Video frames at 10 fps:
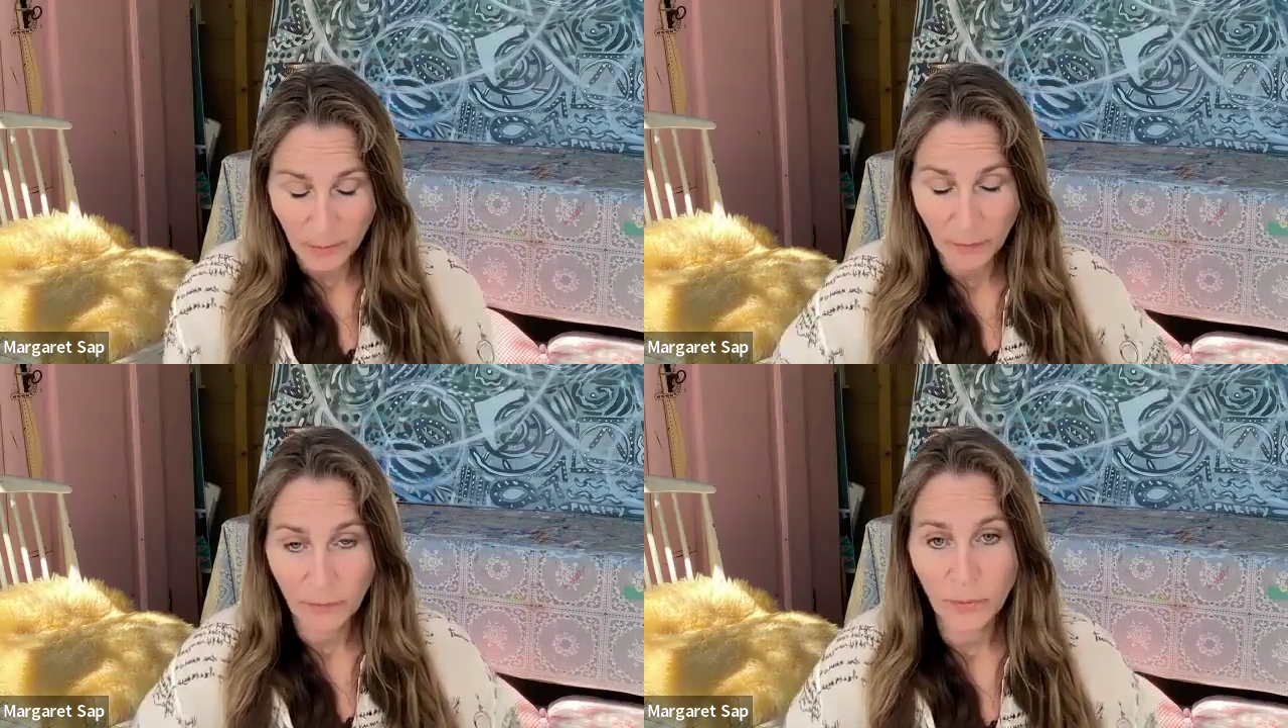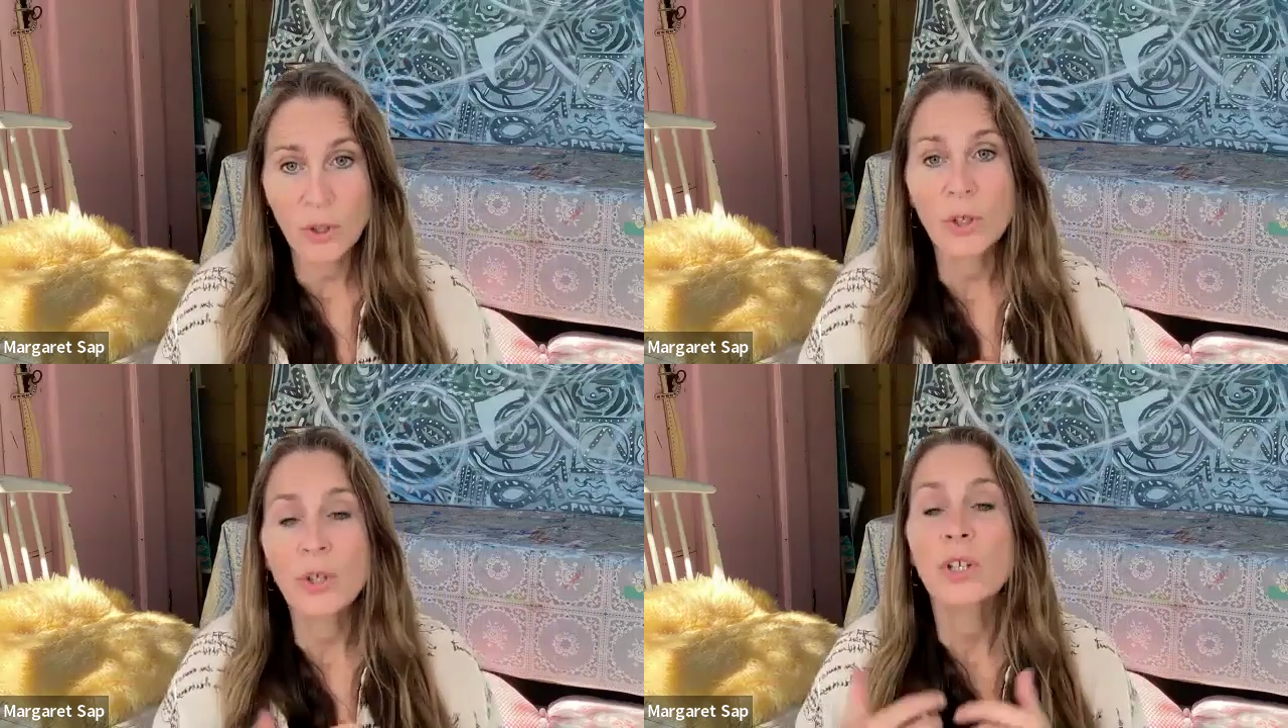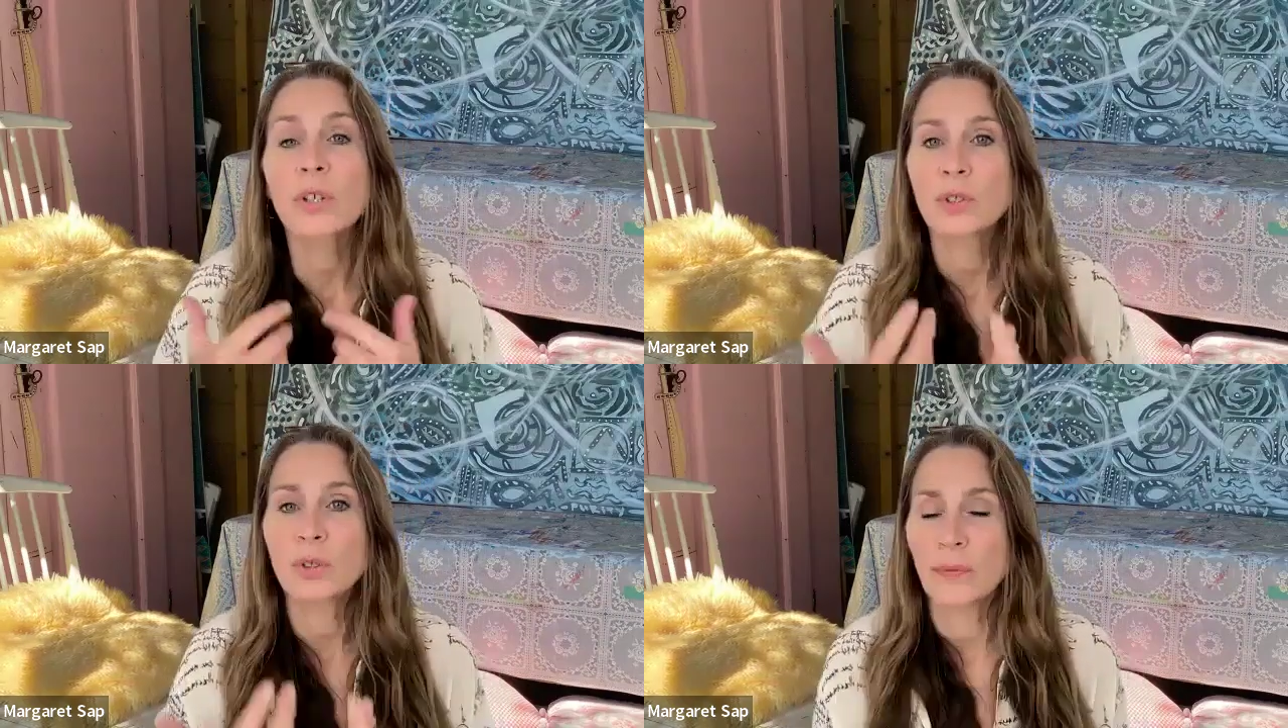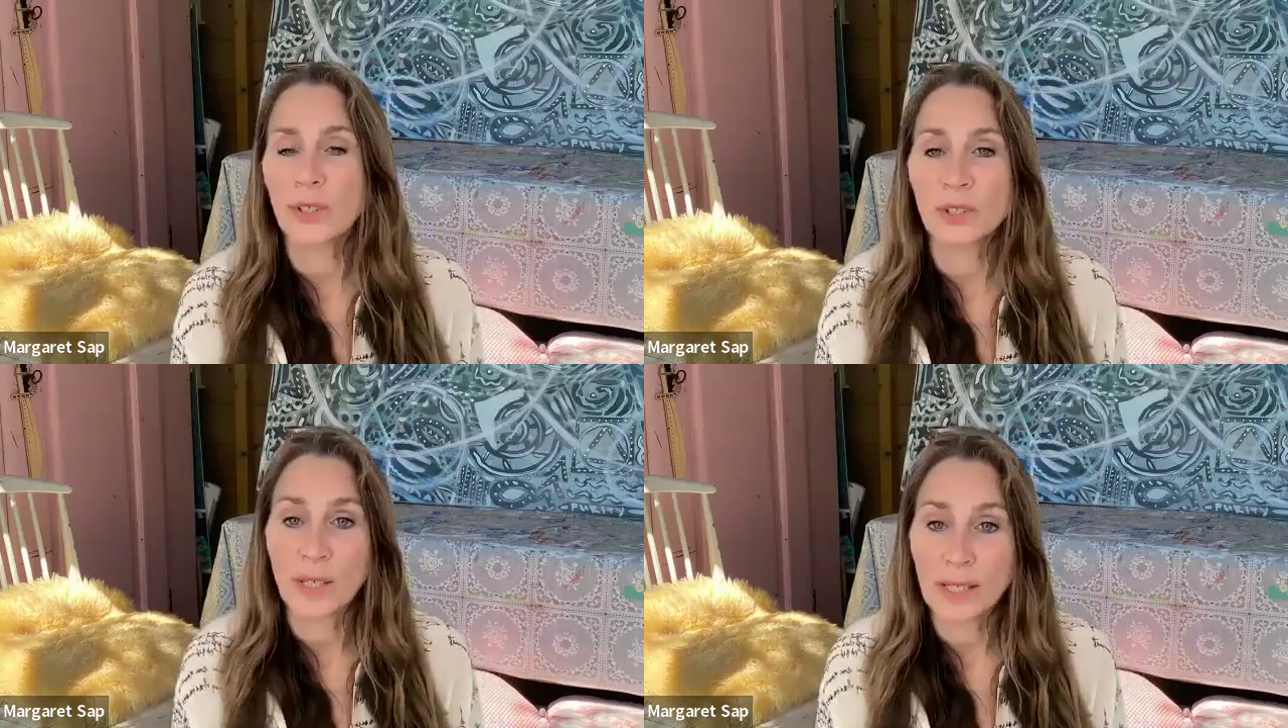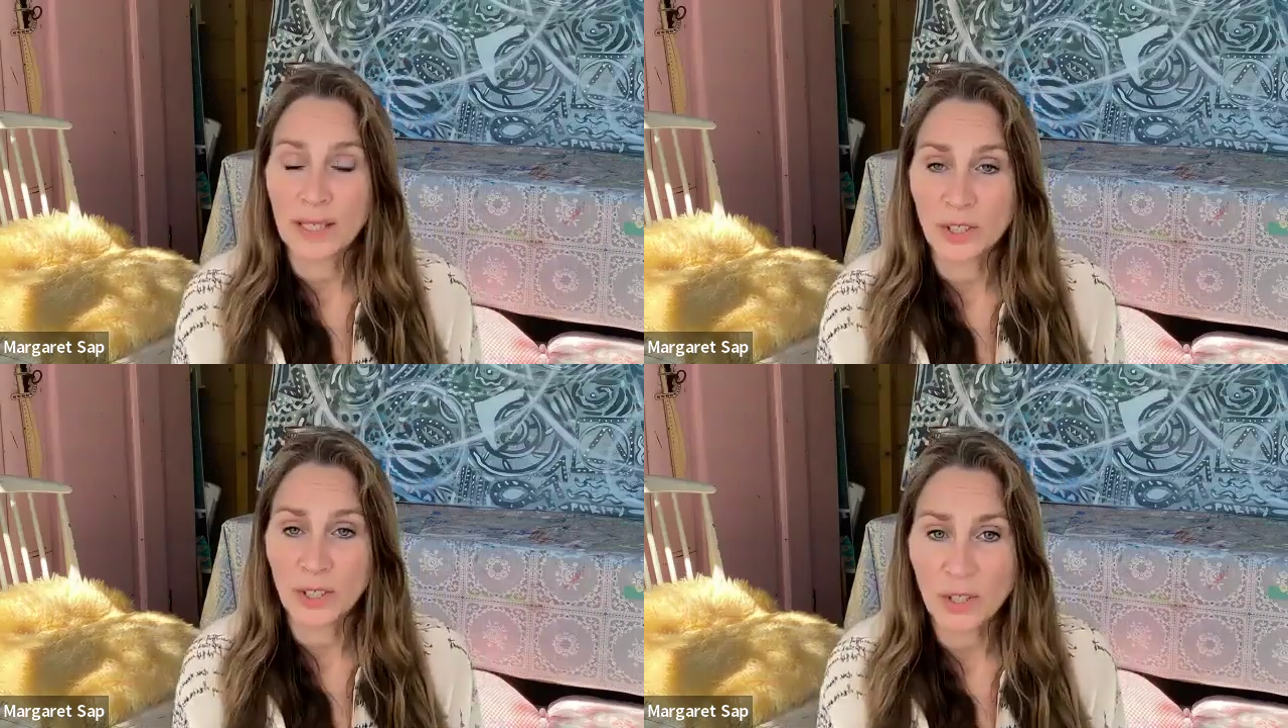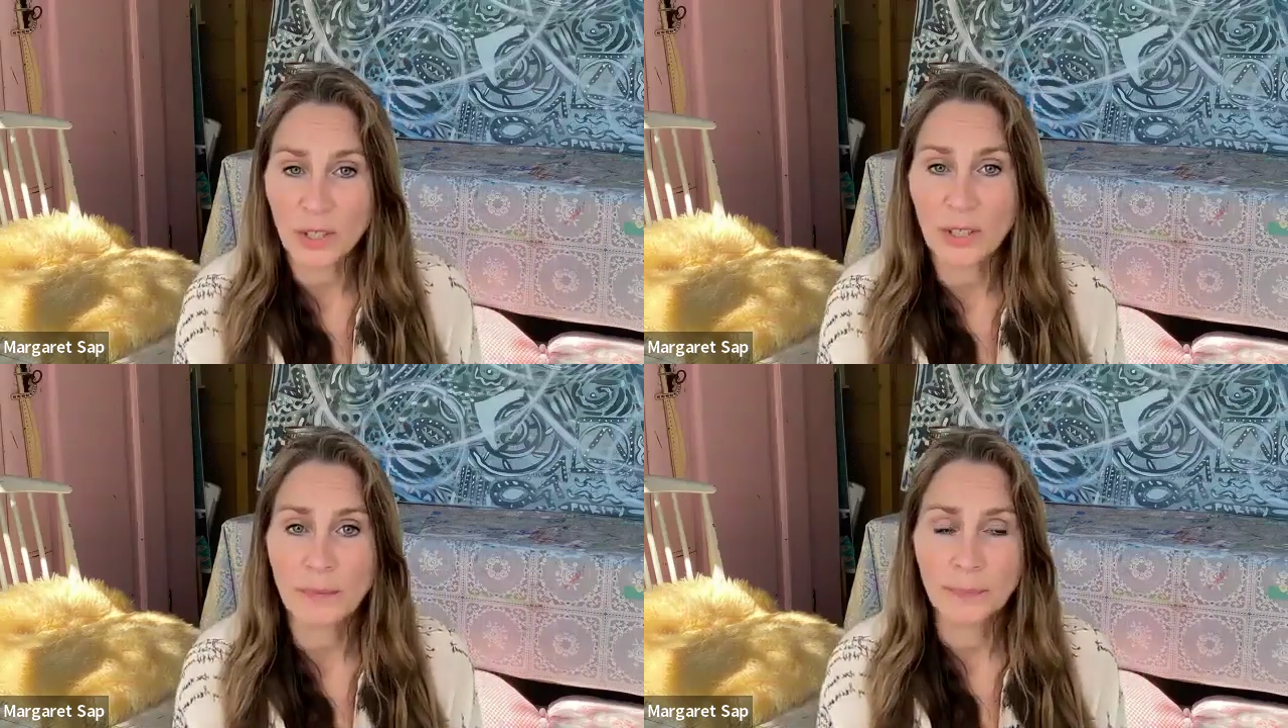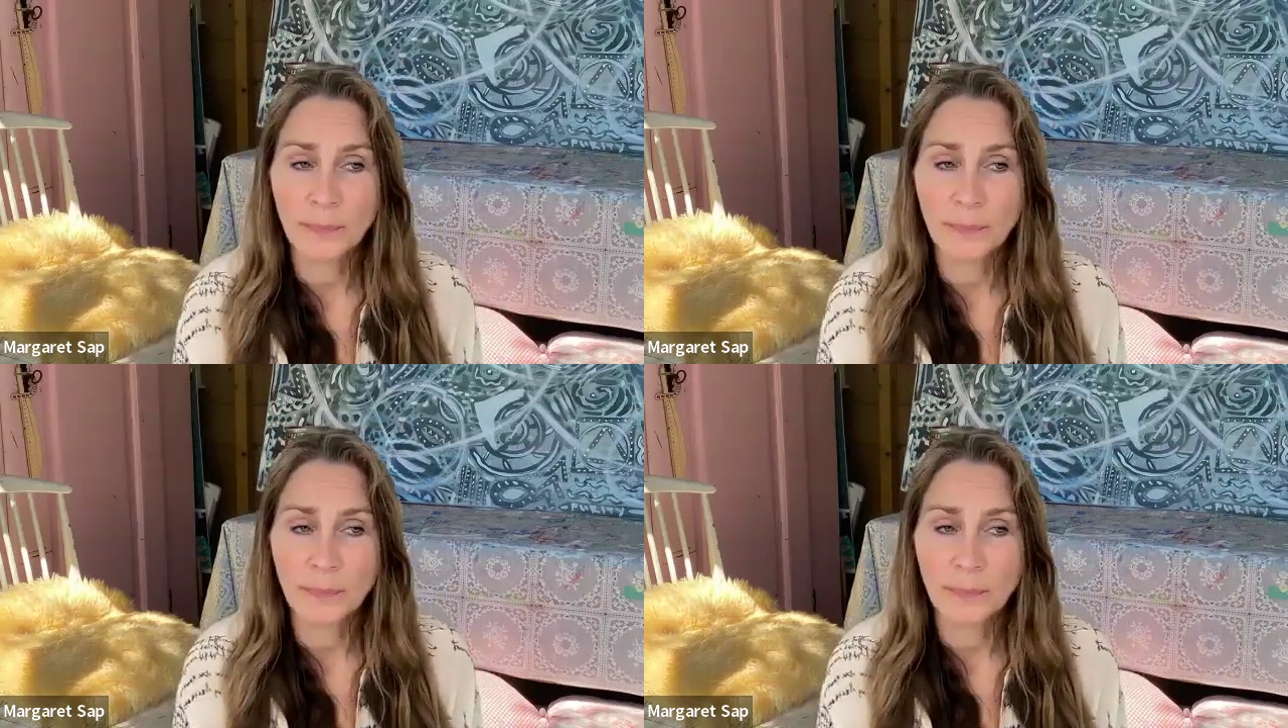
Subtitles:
before you do a visualization,